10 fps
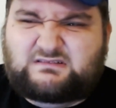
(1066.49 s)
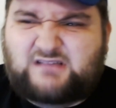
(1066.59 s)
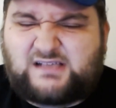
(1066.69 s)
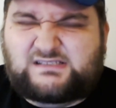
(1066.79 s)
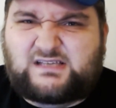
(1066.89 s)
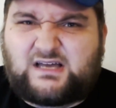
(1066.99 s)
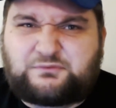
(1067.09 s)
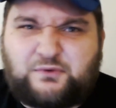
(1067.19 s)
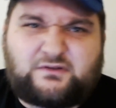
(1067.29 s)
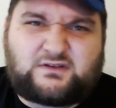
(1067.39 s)
dicey on
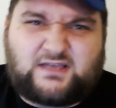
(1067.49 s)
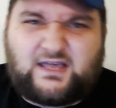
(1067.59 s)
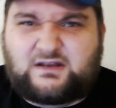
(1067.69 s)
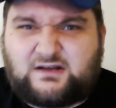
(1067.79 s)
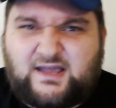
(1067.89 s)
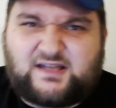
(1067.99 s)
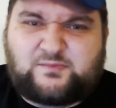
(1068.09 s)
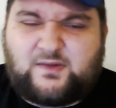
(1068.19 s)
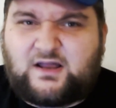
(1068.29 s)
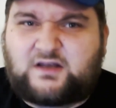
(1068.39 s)
whether you can or can't
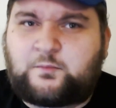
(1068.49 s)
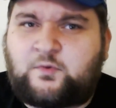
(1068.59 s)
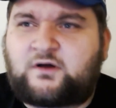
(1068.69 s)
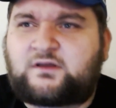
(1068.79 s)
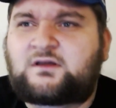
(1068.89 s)
depending on your book.